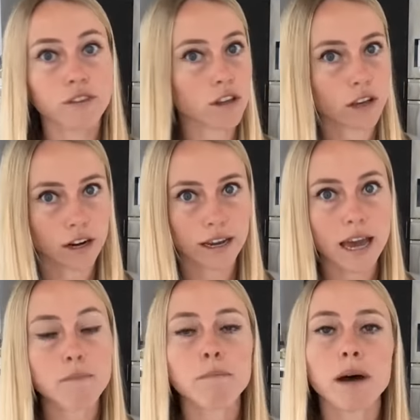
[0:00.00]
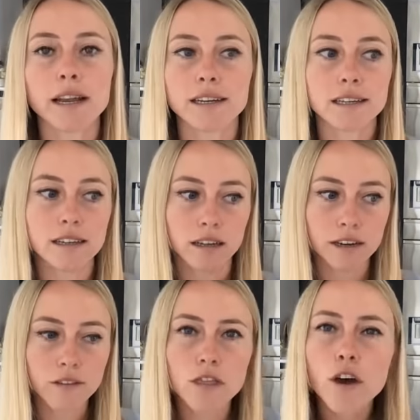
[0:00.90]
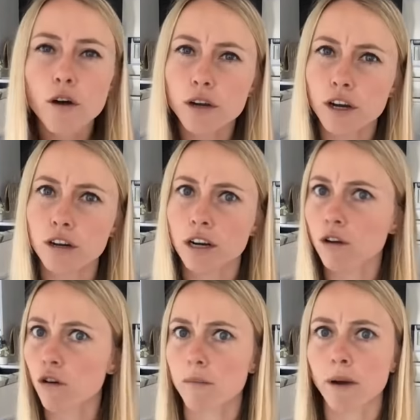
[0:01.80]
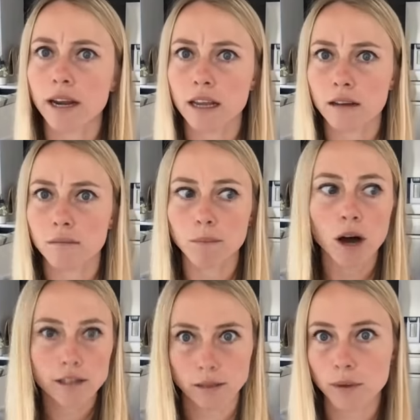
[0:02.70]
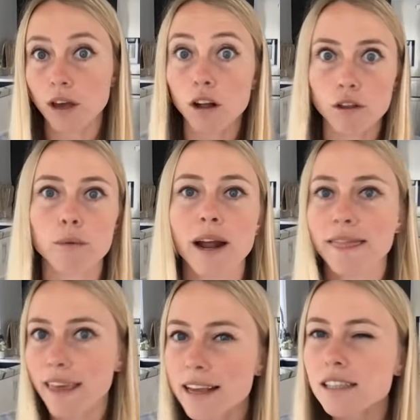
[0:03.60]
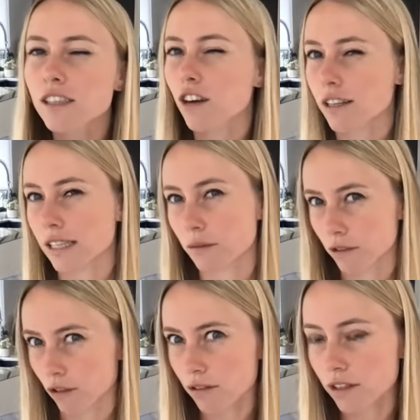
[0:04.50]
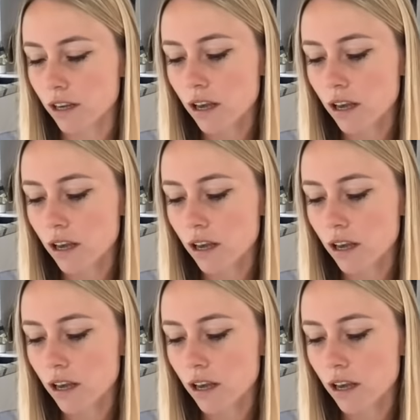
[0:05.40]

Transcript: feel good again, but even though you're incorporating possibly all the right things, you're not seeing results.